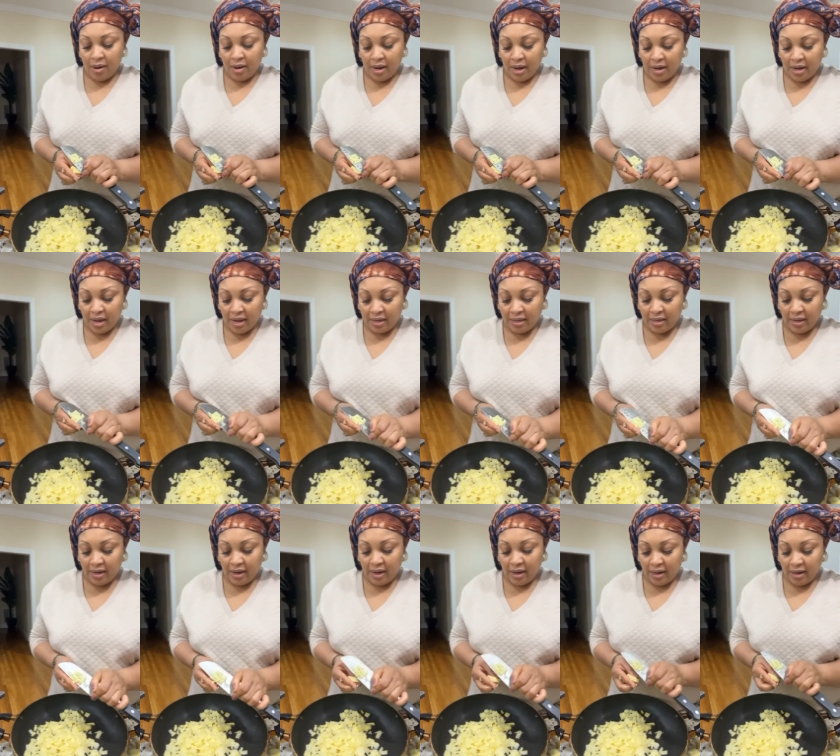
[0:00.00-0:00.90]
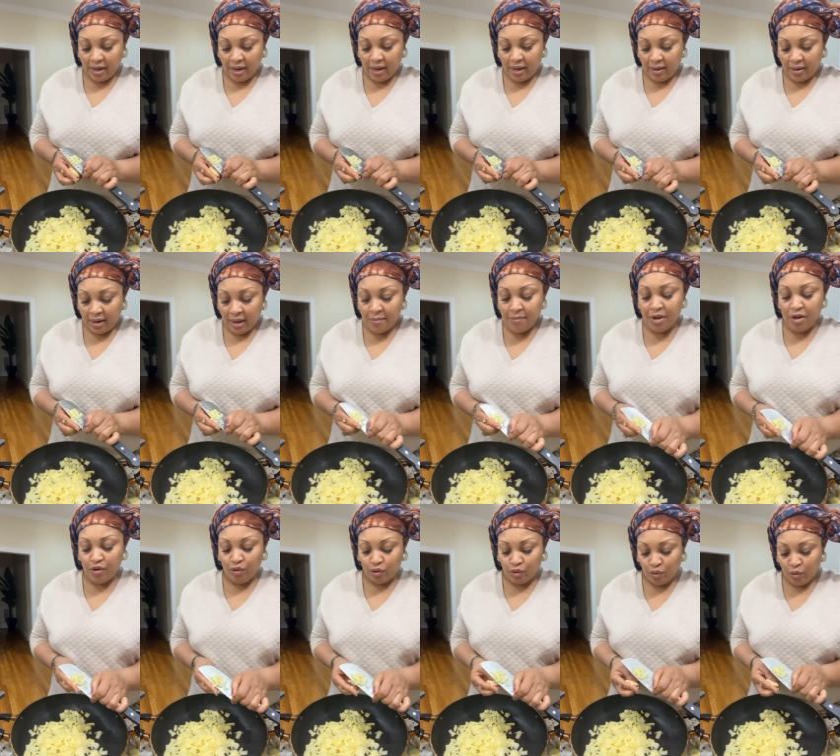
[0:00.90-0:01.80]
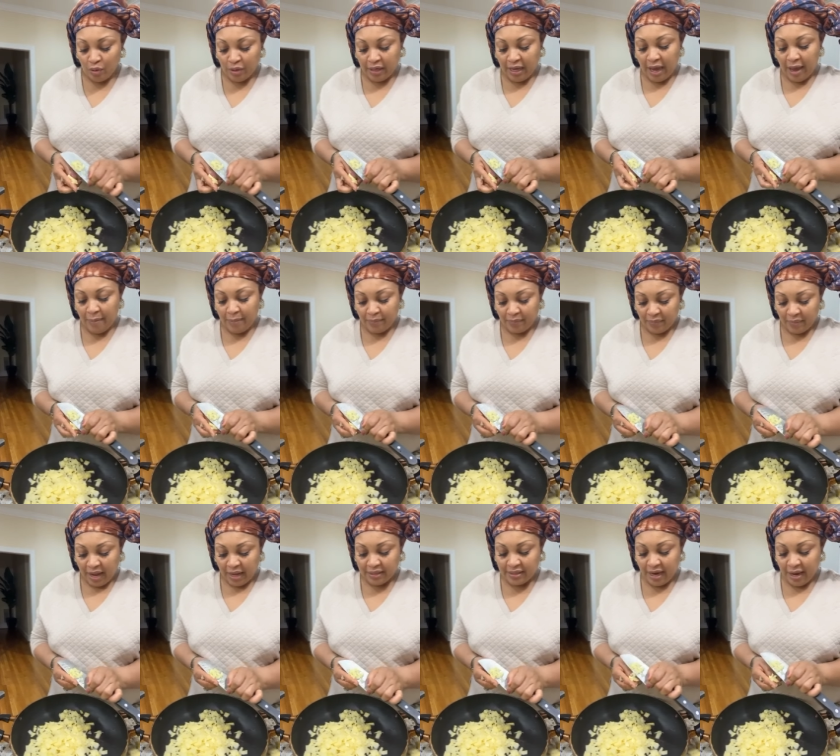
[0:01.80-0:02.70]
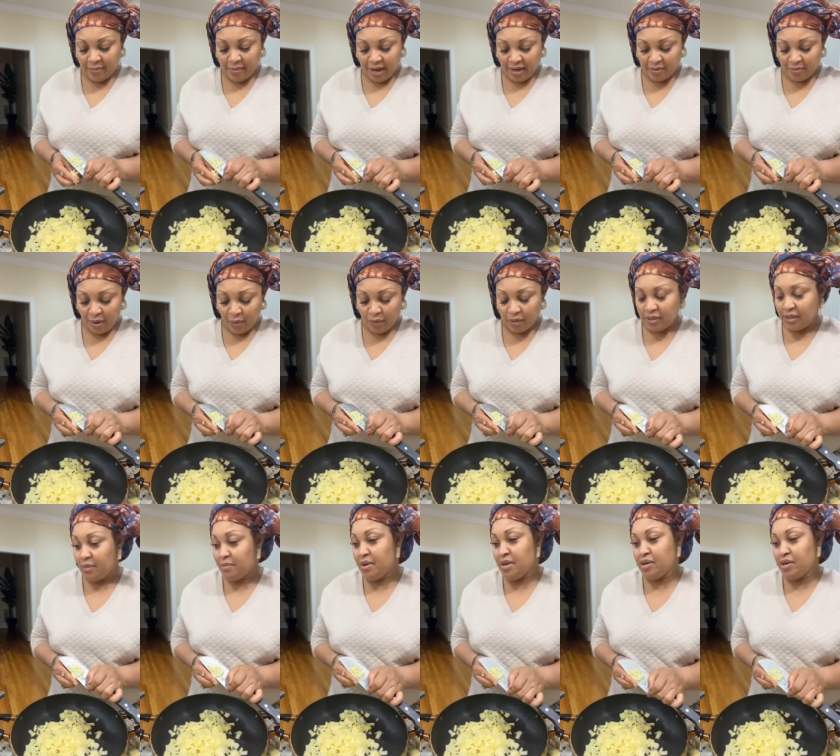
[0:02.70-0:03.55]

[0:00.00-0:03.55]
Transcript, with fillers: The, the, the, the, the, the middle school came. That time Nazma